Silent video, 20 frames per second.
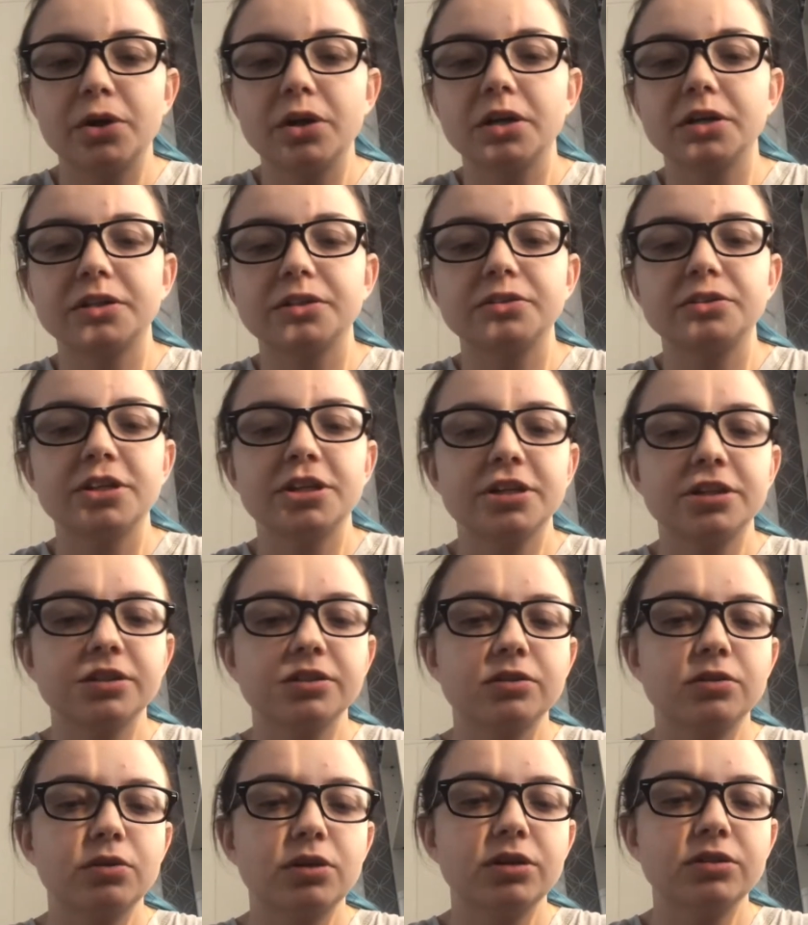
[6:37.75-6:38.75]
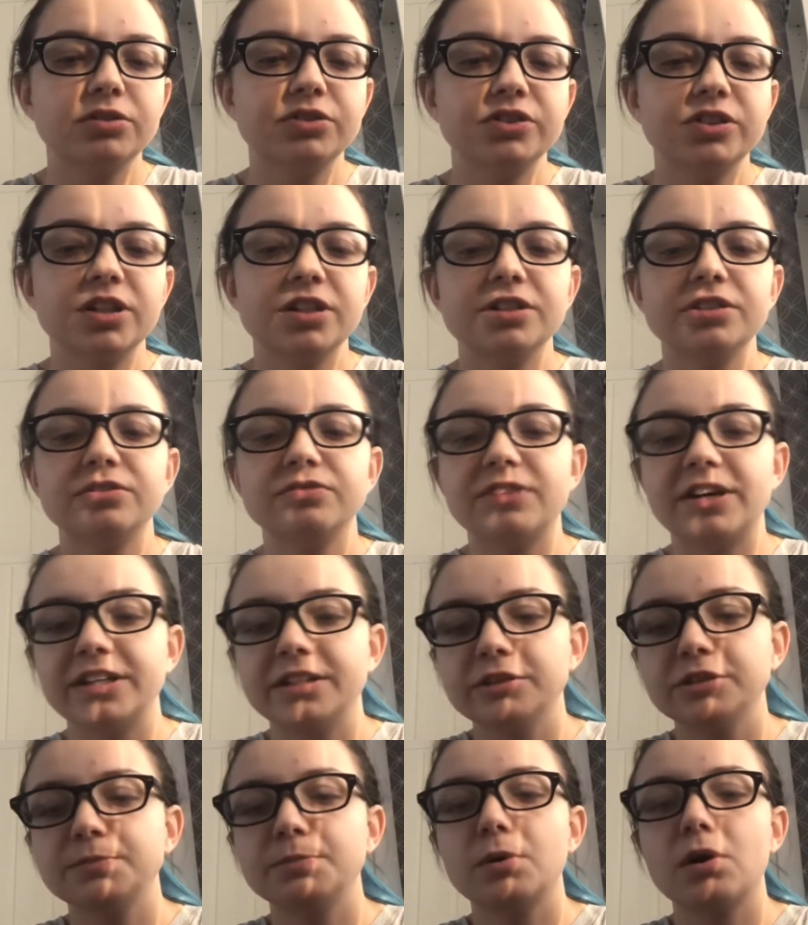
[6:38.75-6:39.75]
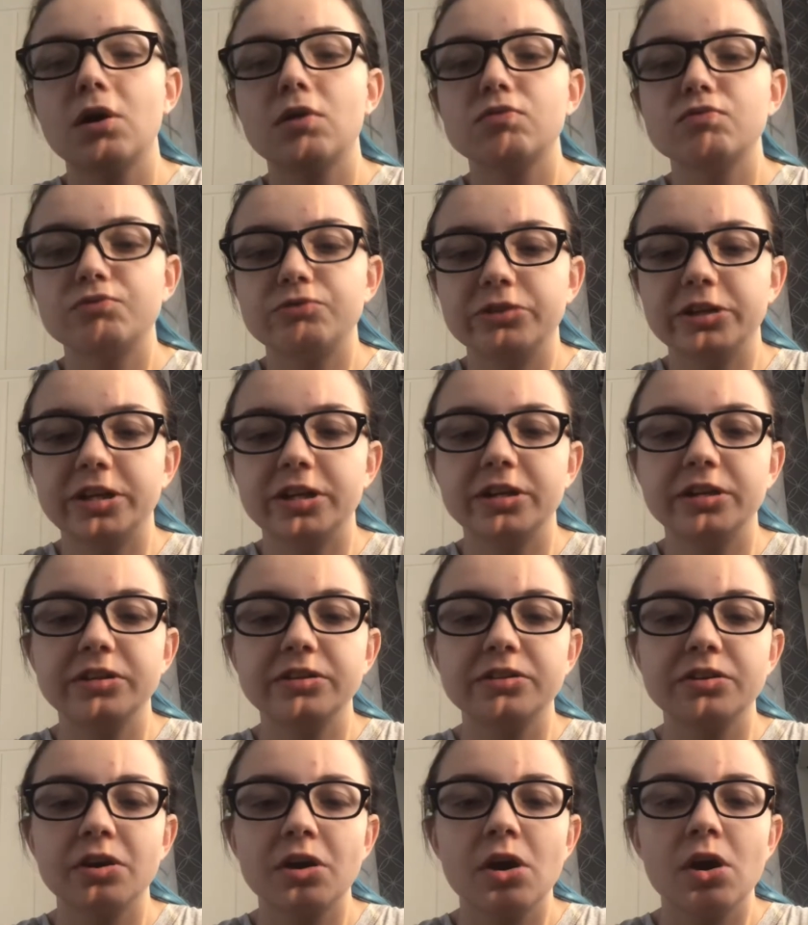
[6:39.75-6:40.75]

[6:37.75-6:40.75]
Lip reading: Like go outside, find a spot, read,